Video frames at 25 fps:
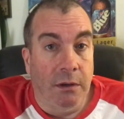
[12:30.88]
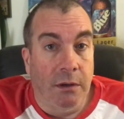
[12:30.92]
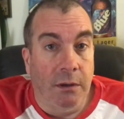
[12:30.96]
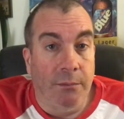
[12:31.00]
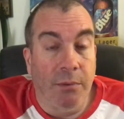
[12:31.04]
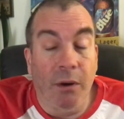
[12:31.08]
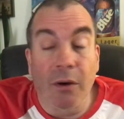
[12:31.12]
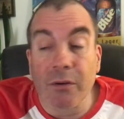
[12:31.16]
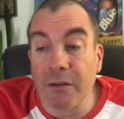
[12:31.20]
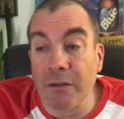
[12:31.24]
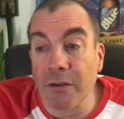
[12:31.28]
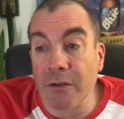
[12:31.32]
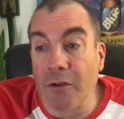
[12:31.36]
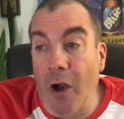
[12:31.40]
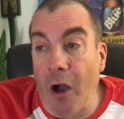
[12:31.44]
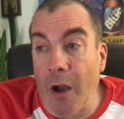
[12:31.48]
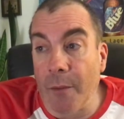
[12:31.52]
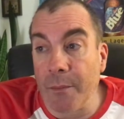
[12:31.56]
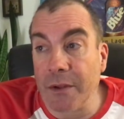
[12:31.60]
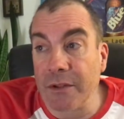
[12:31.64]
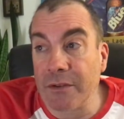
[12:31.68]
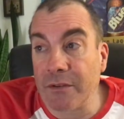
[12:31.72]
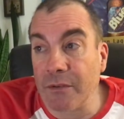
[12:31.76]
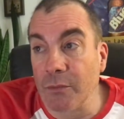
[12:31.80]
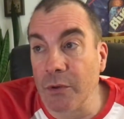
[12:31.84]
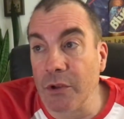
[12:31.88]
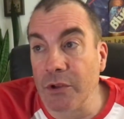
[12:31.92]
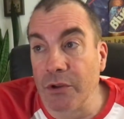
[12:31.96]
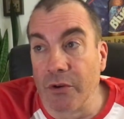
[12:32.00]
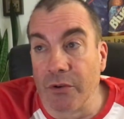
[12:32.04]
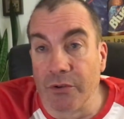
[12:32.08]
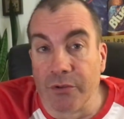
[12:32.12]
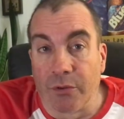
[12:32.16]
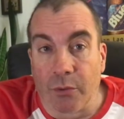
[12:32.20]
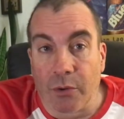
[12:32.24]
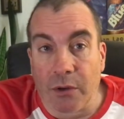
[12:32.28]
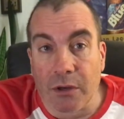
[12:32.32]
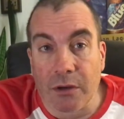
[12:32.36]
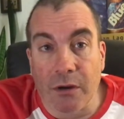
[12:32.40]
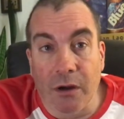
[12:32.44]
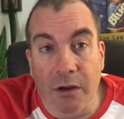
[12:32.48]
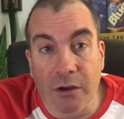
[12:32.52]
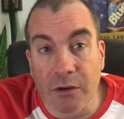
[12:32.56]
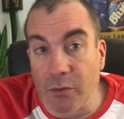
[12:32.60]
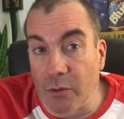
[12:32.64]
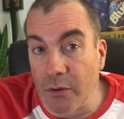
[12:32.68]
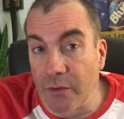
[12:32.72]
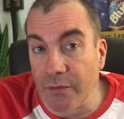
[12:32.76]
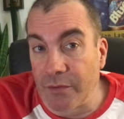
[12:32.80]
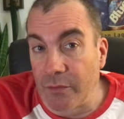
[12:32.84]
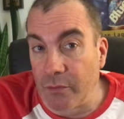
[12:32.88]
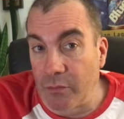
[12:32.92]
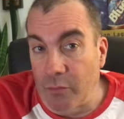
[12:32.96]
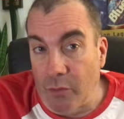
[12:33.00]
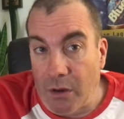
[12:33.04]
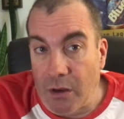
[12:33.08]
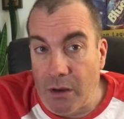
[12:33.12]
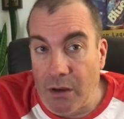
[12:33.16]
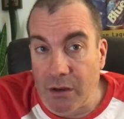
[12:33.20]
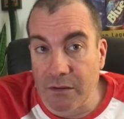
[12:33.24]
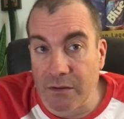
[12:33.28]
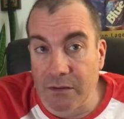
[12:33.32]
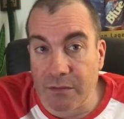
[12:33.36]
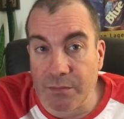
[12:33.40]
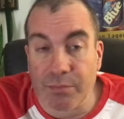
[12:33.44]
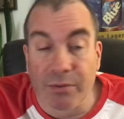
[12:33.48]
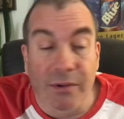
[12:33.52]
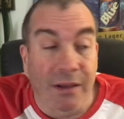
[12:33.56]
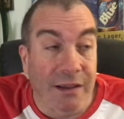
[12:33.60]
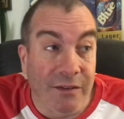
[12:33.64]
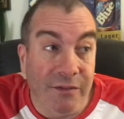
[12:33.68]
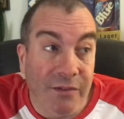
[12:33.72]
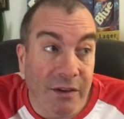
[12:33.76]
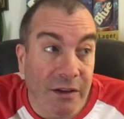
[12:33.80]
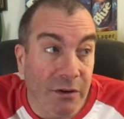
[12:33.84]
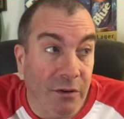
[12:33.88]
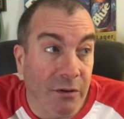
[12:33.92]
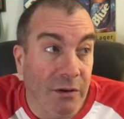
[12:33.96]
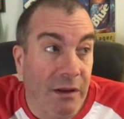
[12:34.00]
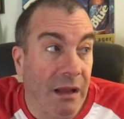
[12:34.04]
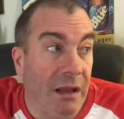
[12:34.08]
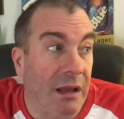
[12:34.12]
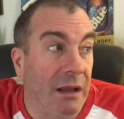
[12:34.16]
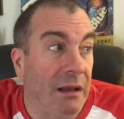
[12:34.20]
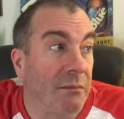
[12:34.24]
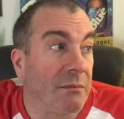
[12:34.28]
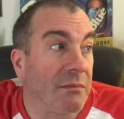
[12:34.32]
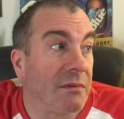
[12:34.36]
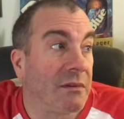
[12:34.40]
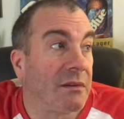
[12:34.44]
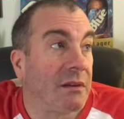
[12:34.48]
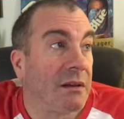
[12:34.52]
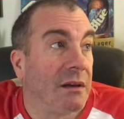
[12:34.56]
Post in the comments what you're doing. Are you going for walks? Playing video games?